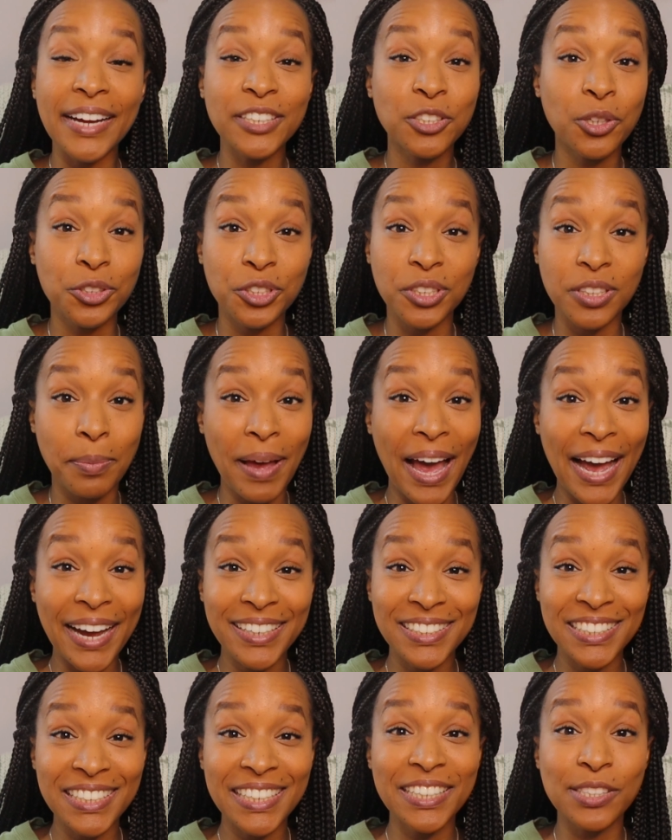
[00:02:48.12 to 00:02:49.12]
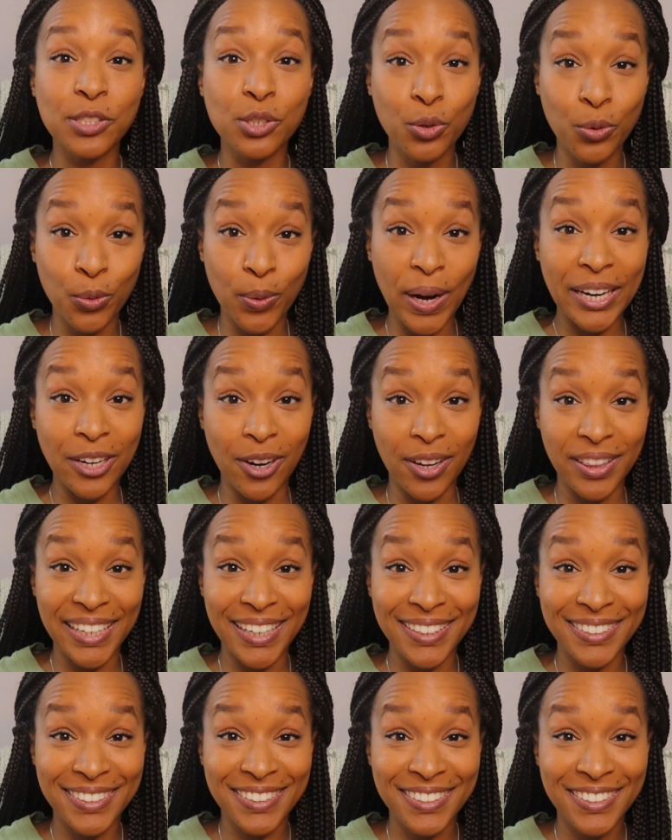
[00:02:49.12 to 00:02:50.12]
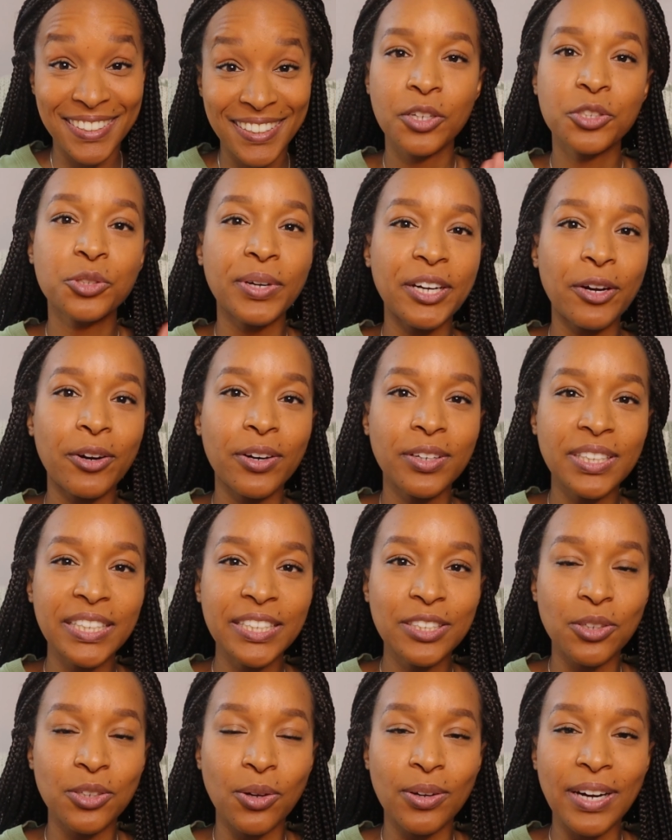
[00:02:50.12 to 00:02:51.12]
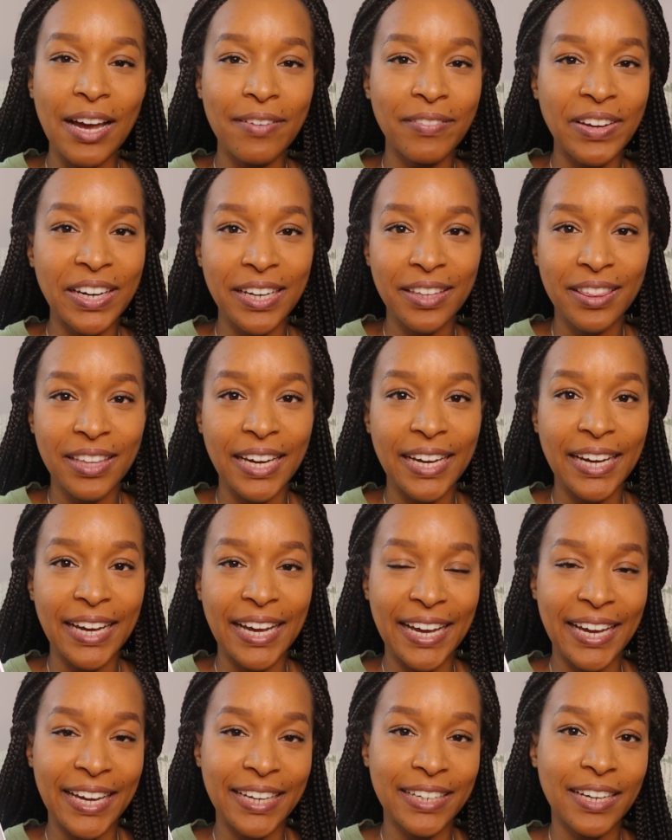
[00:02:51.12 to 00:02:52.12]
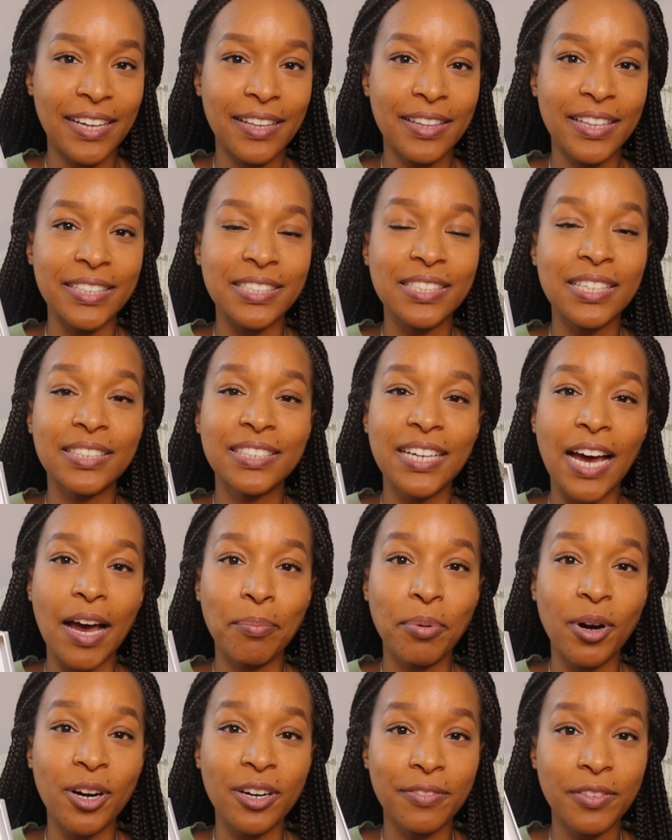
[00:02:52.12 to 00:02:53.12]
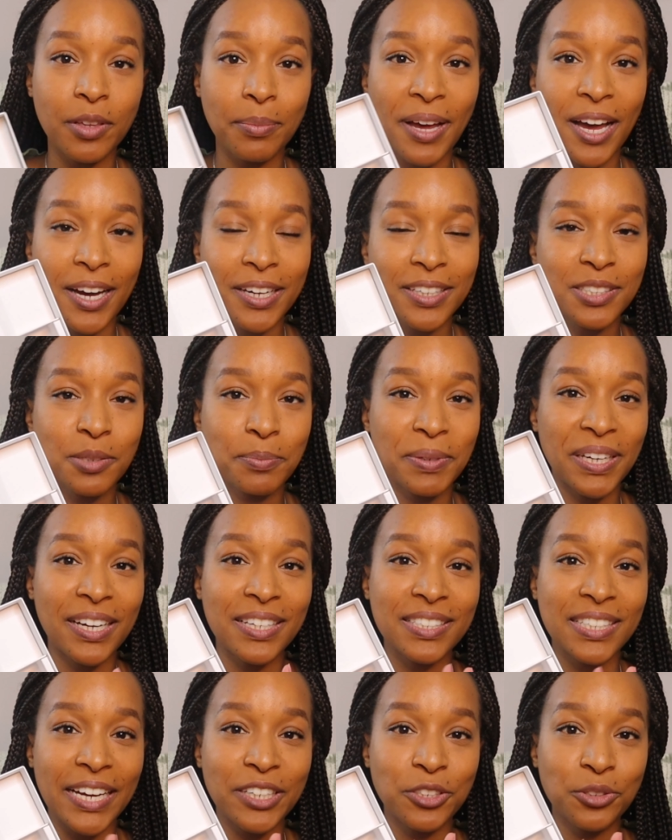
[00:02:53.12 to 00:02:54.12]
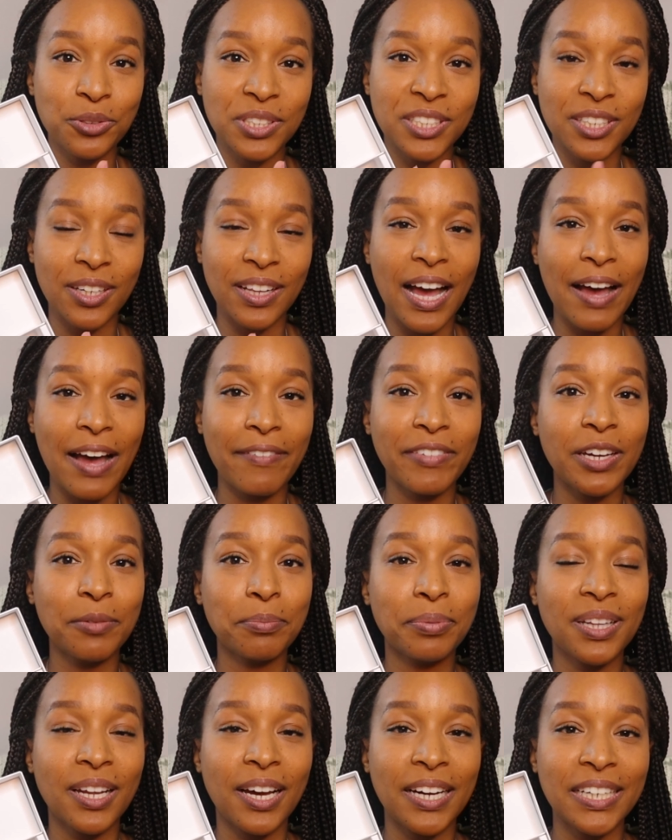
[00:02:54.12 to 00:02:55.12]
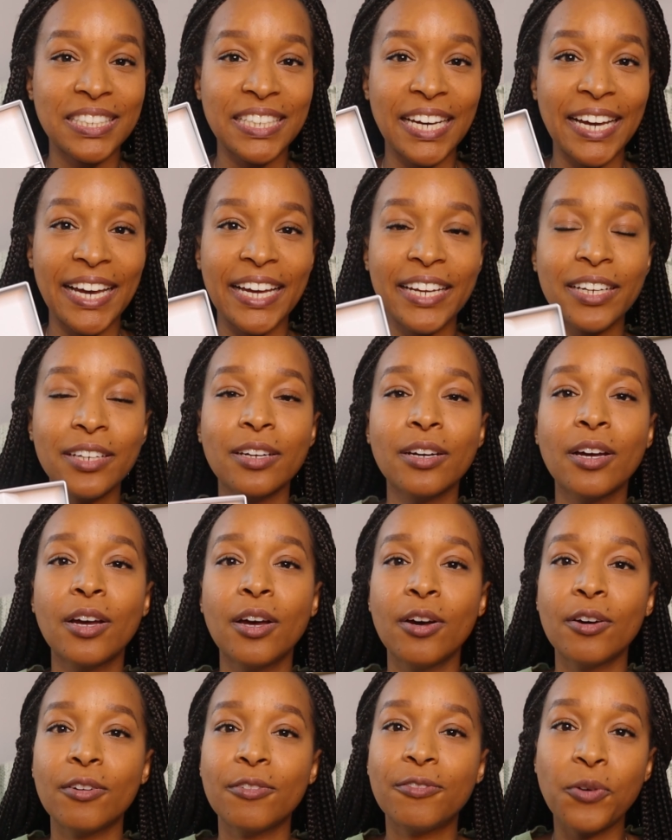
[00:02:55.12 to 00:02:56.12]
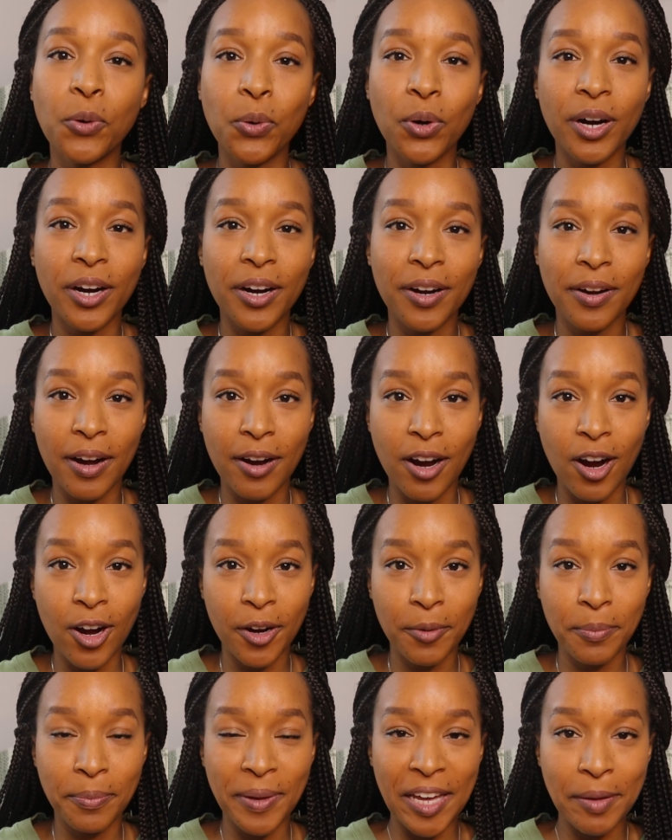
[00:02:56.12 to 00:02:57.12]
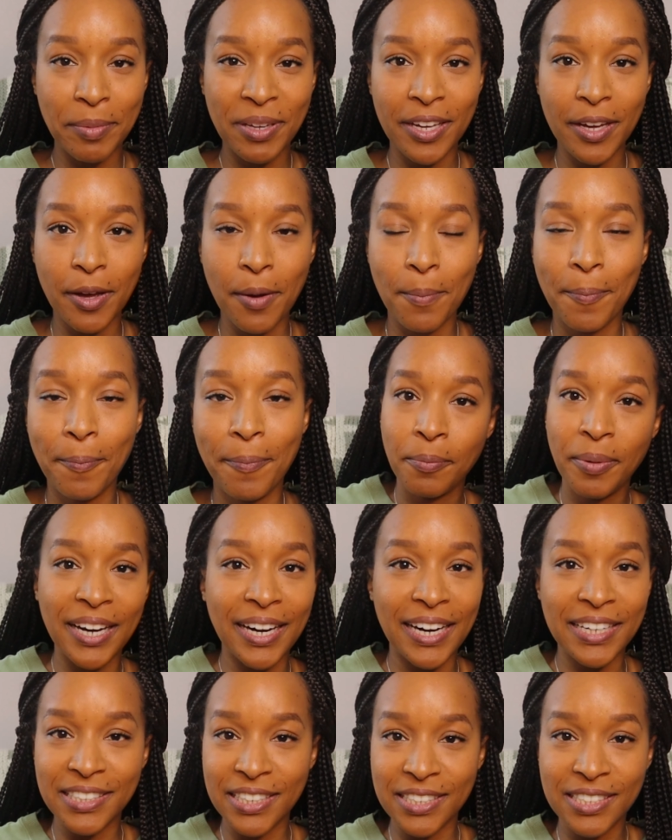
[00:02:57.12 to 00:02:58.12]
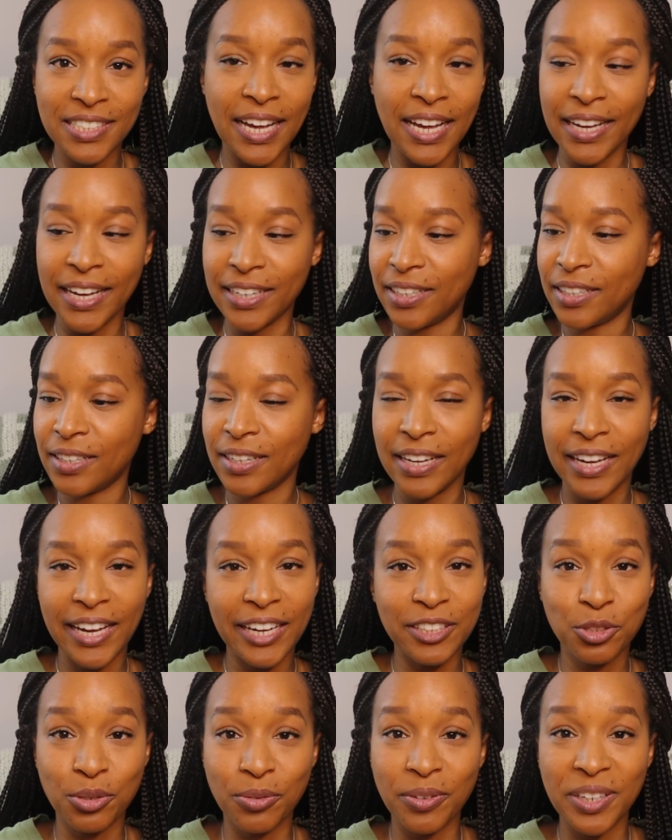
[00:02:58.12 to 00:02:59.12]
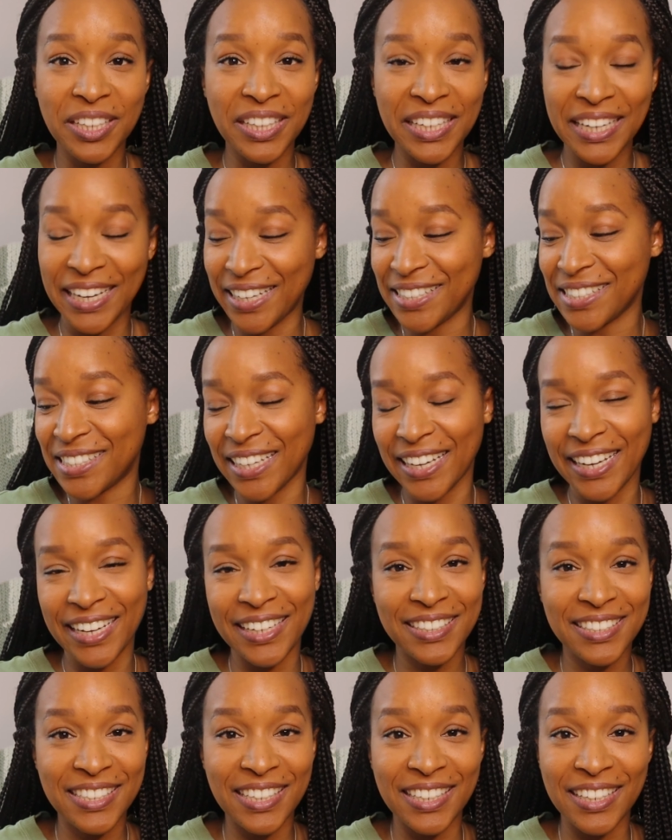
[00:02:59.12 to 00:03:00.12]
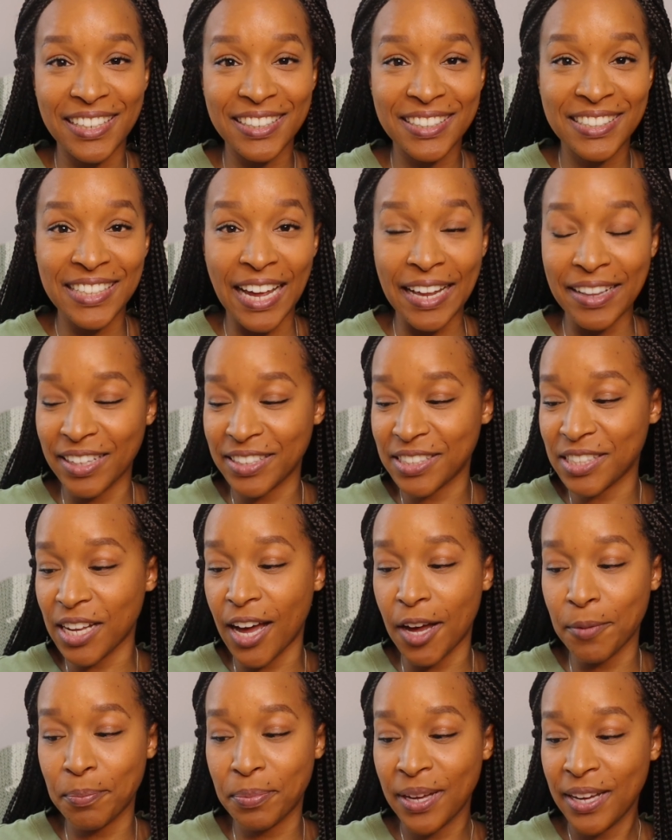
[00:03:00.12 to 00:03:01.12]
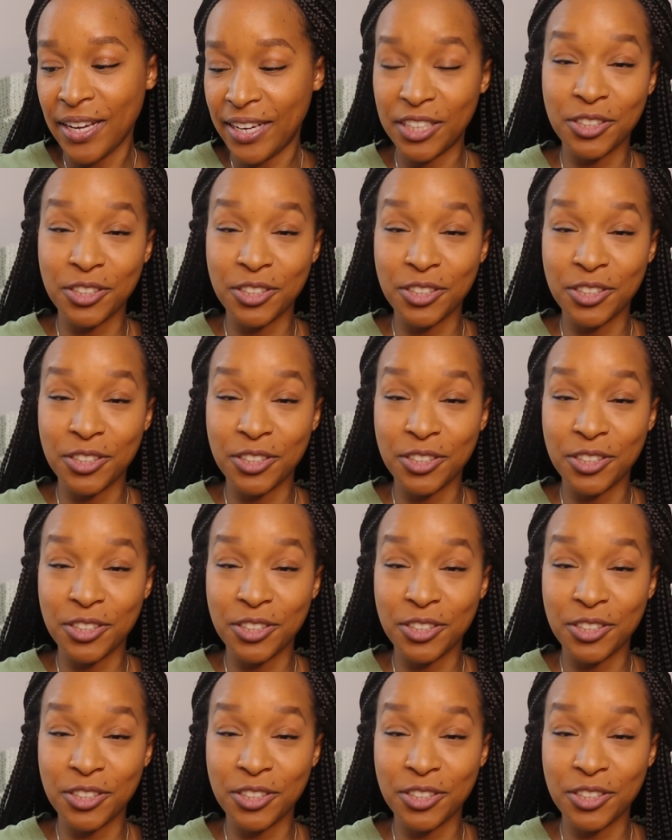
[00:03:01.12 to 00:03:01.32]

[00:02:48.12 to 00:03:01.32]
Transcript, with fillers: I told you the packaging is great on this. So I currently don't have anything in this top part of the box because I do still have it plugged in for our baby. But as I said, it's really easy to set this up.